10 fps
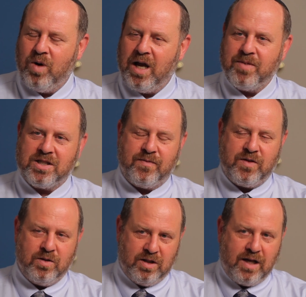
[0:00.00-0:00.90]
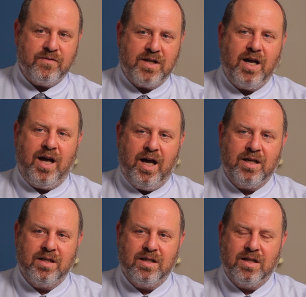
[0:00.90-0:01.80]
Why? Because if you love
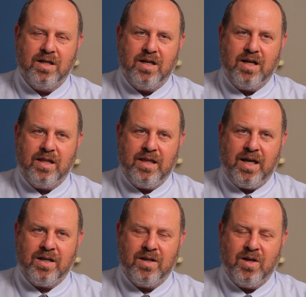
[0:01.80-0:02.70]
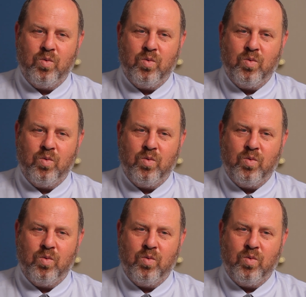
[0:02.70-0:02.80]
God, then